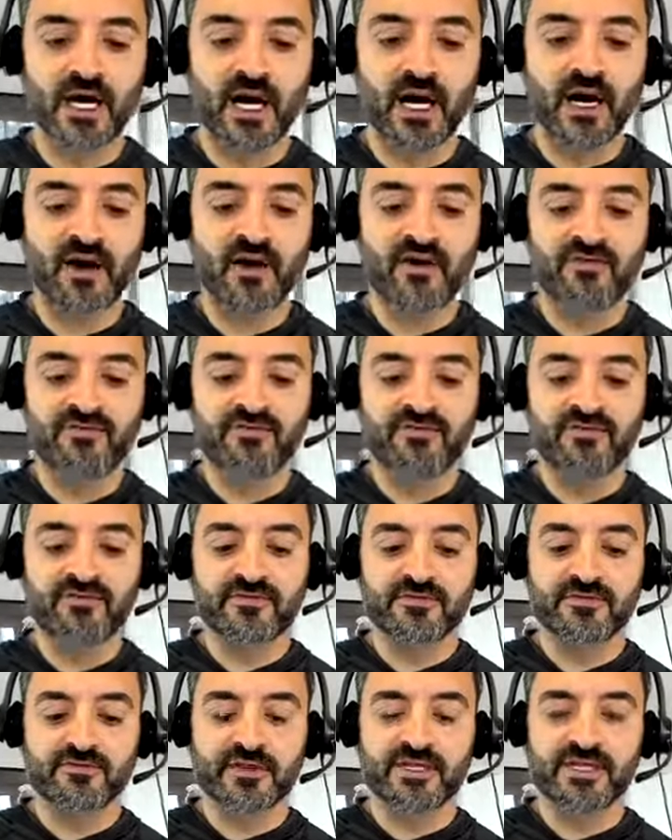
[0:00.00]
of
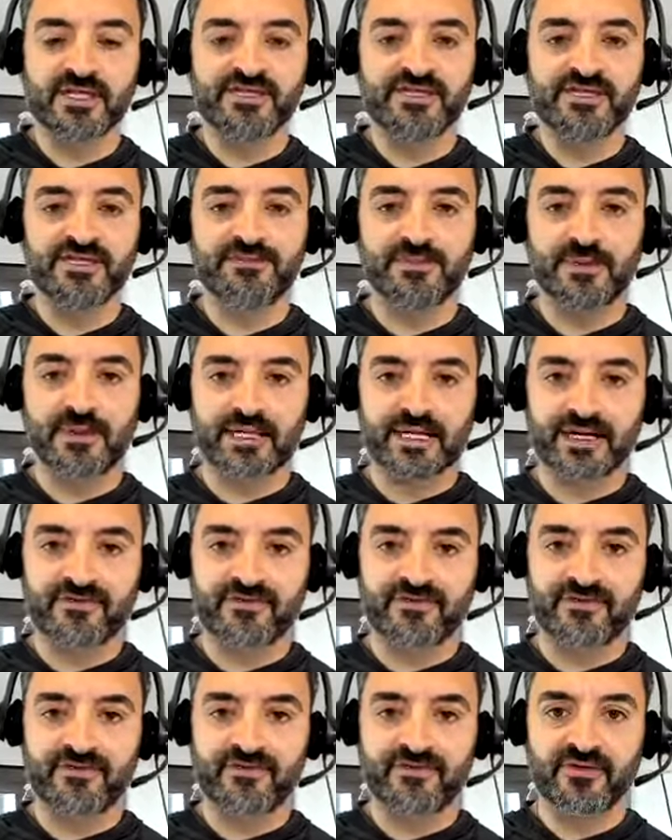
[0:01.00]
religious
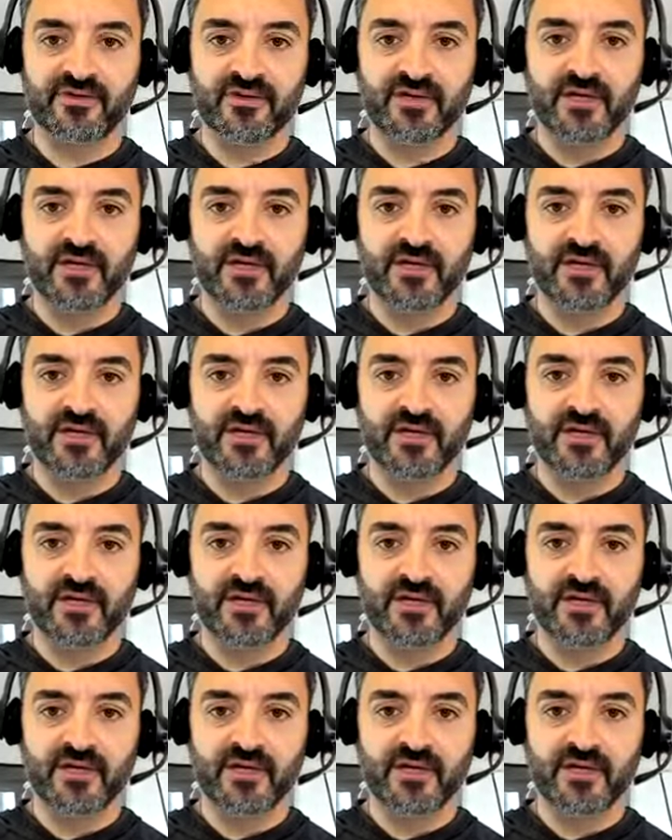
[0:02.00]
beliefs,